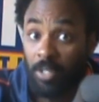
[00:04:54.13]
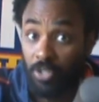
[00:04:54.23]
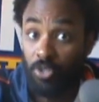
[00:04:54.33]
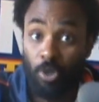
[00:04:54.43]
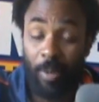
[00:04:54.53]

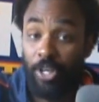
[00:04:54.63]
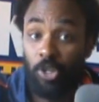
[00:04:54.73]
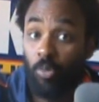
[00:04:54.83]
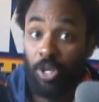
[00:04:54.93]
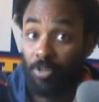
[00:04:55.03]
because nobody
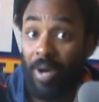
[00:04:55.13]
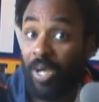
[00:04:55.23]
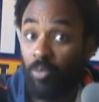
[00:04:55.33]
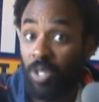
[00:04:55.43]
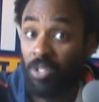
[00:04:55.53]
knew where his
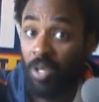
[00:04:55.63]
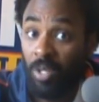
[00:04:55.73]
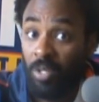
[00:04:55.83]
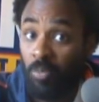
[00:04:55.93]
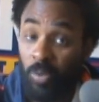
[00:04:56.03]
mind was
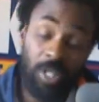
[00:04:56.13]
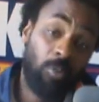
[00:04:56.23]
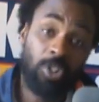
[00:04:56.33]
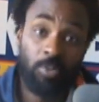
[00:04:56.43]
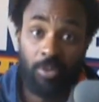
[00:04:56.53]
when he
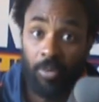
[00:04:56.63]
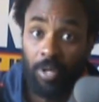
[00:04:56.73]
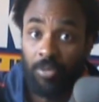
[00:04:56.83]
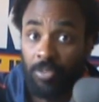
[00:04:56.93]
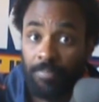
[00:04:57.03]
was with the
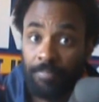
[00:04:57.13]
Raiders.